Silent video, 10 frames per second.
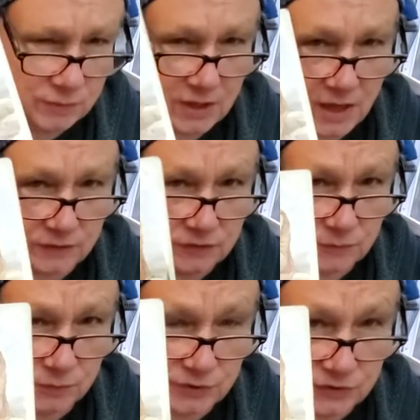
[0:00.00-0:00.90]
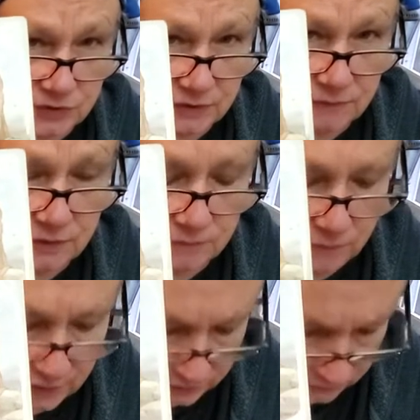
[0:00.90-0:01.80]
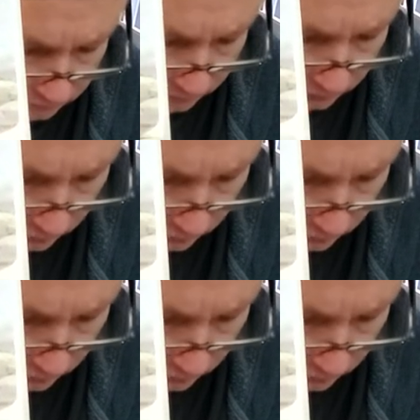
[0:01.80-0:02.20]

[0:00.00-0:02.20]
be actually receiving advice from an